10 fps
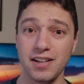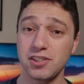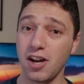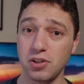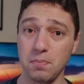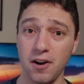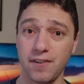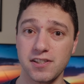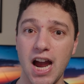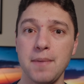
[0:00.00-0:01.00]
It's also
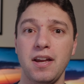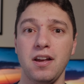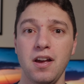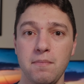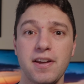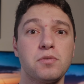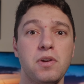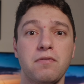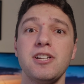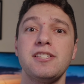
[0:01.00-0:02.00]
perfect timing because
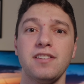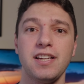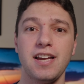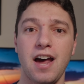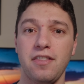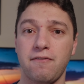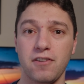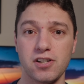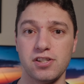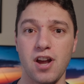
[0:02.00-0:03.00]
we've recently gotten the
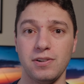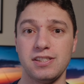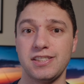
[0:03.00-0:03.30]
first snow in